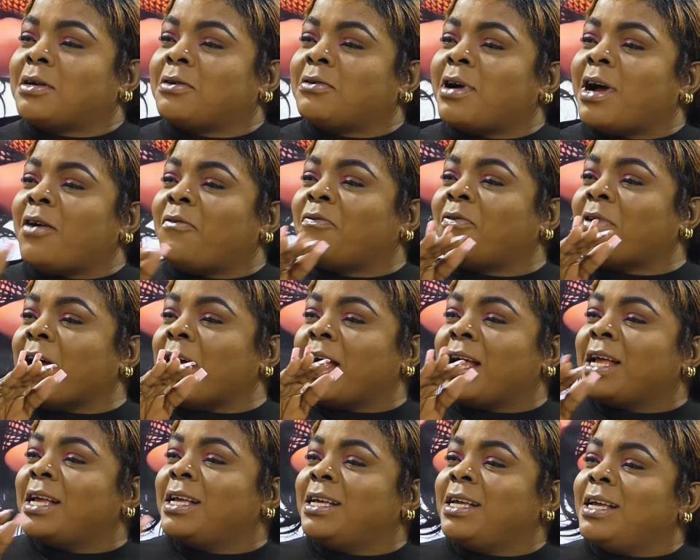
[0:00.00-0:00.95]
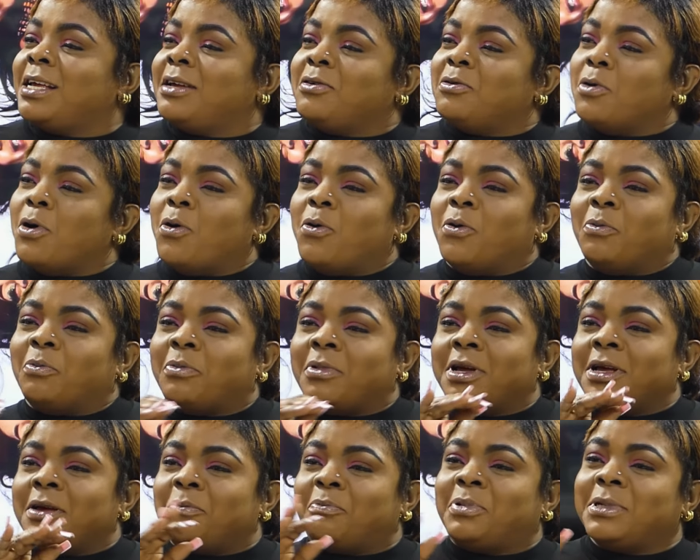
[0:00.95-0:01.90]
a kafa, oh,
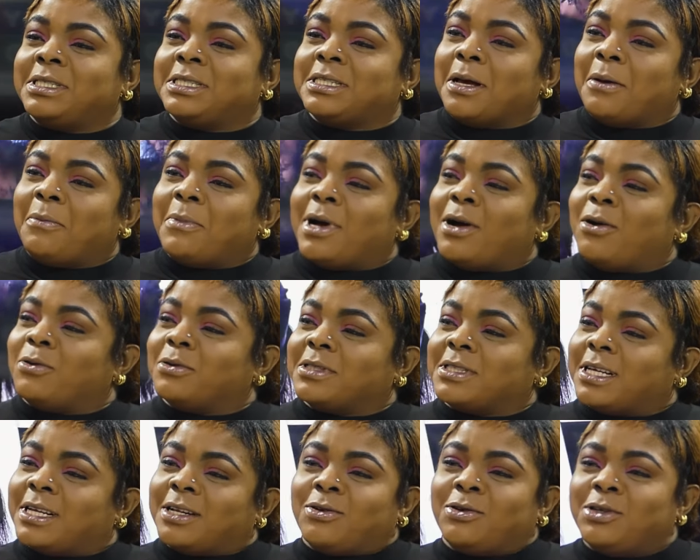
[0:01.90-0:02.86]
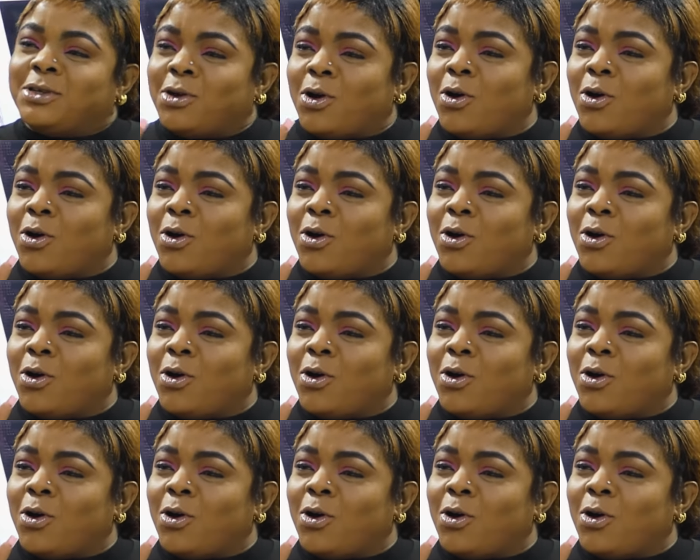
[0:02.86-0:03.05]
pizza mouse, and you